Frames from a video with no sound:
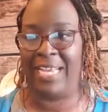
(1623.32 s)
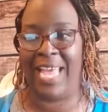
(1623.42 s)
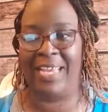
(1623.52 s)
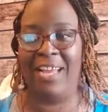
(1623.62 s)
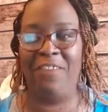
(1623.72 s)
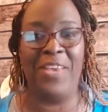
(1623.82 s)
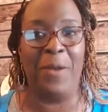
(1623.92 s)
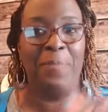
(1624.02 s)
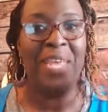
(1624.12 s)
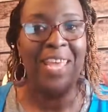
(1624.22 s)
I gotta get off
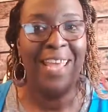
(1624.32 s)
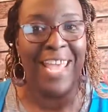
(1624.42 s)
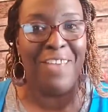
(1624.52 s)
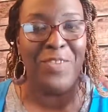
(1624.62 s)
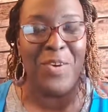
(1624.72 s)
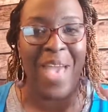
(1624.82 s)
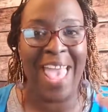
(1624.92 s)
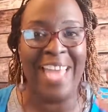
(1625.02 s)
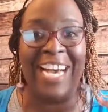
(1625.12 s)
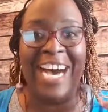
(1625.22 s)
here. If you
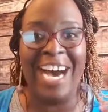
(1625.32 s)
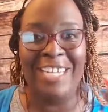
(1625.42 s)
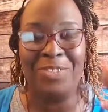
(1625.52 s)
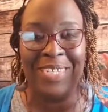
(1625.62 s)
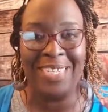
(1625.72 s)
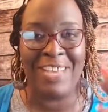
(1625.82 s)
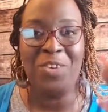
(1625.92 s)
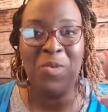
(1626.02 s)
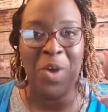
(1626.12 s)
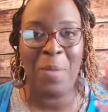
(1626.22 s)
add a hundred, if
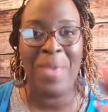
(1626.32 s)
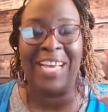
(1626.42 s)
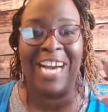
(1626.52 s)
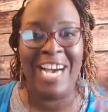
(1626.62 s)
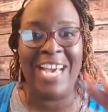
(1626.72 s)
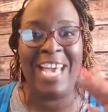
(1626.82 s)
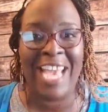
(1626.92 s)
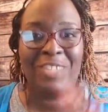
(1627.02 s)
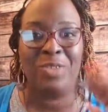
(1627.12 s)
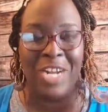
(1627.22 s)
you want to make a, a
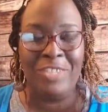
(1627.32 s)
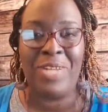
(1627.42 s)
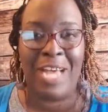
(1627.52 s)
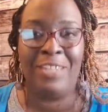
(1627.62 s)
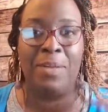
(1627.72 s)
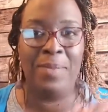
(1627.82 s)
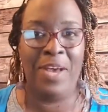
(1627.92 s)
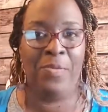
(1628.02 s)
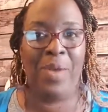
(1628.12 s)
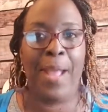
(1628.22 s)
extra hundred dollars a
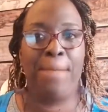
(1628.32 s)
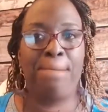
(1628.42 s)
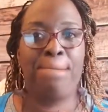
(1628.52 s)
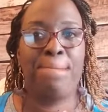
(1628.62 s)
month, right?